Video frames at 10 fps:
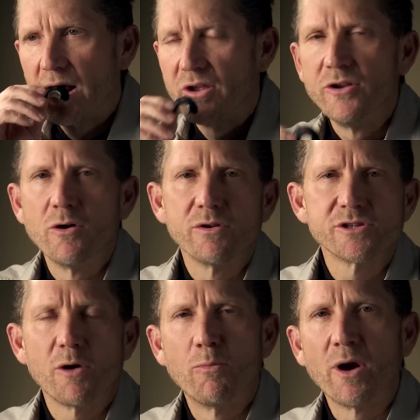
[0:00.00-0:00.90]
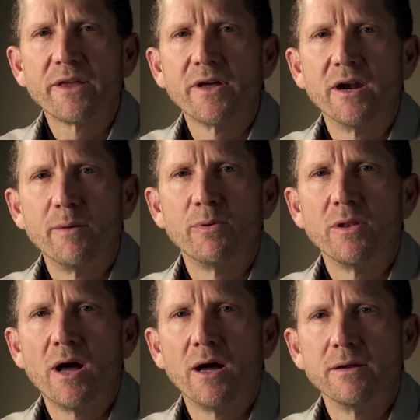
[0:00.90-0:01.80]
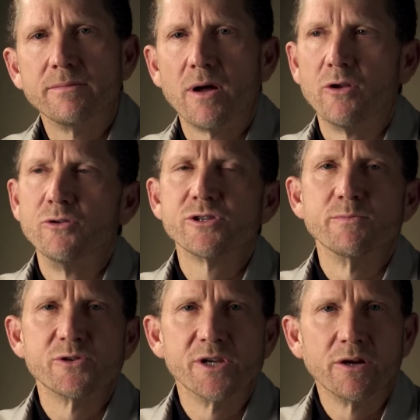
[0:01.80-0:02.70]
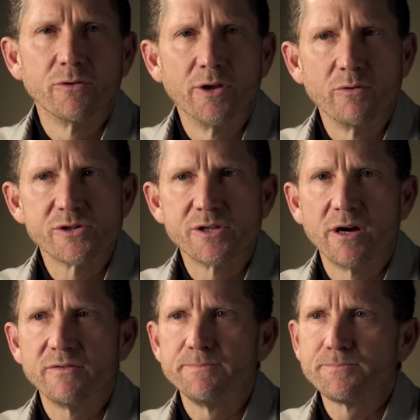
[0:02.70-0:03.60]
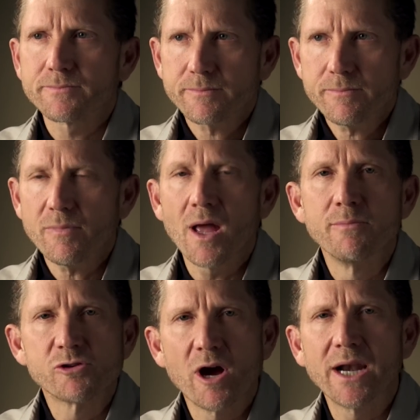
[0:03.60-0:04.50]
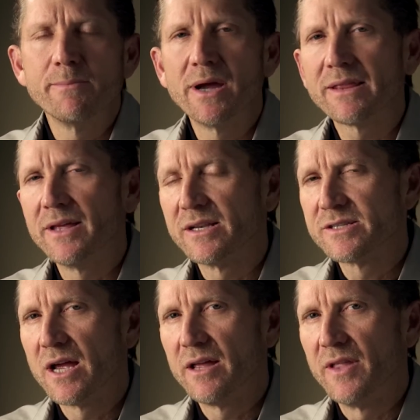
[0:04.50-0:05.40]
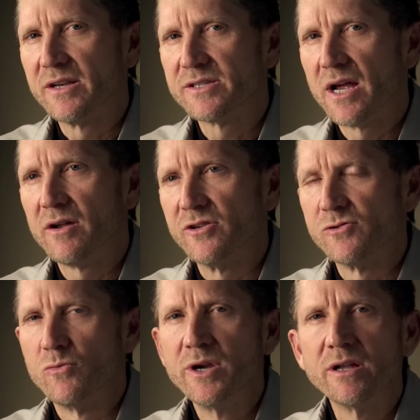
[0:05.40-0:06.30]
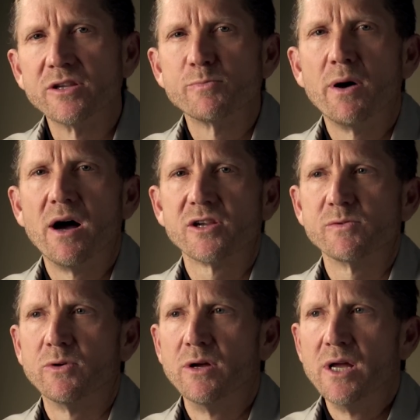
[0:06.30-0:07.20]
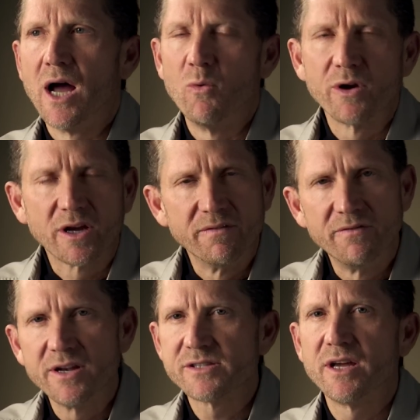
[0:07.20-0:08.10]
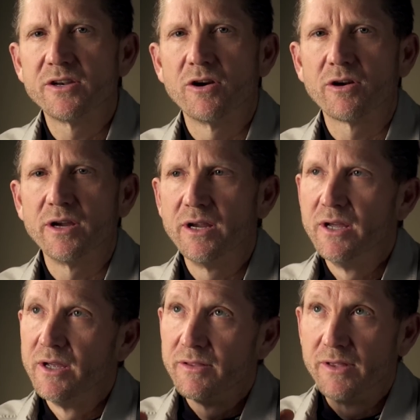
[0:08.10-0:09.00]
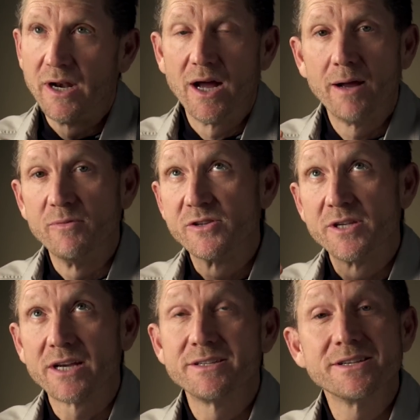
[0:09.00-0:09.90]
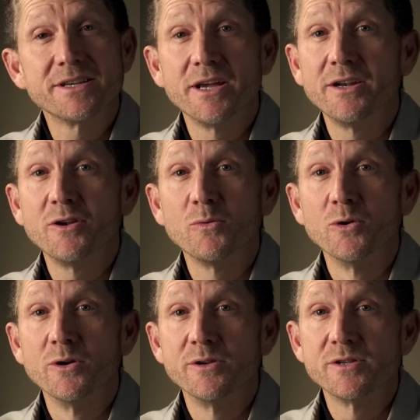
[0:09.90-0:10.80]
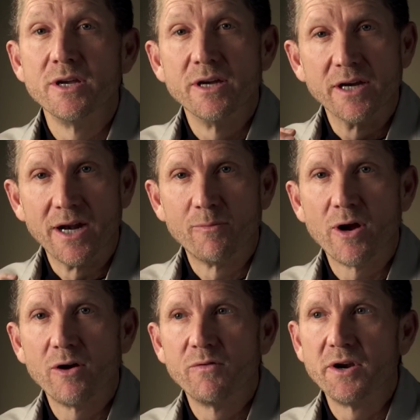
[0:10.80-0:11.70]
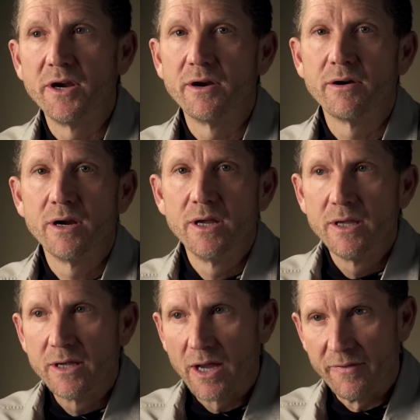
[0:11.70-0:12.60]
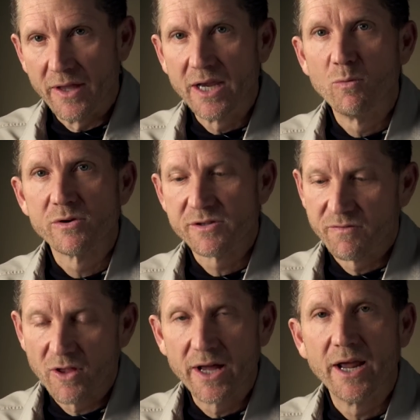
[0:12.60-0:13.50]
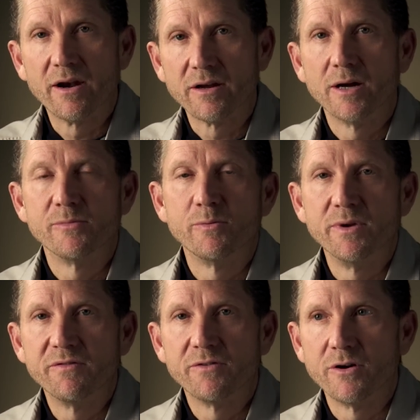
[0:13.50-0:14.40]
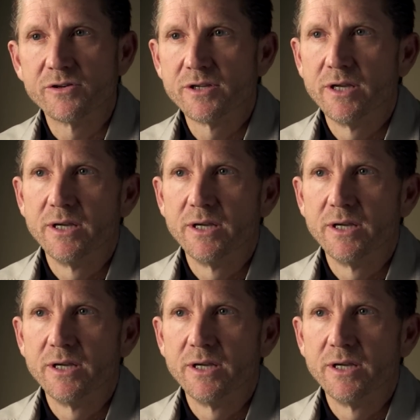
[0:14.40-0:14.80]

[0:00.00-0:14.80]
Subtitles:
You notice I'll break that up a lot. I'll do some single note stuff. I'm trying to make that sound as real as possible. I want to convince that turkey that I'm the sexiest hen in the woods and I'm right over here and that he wants to fly down and come to me first.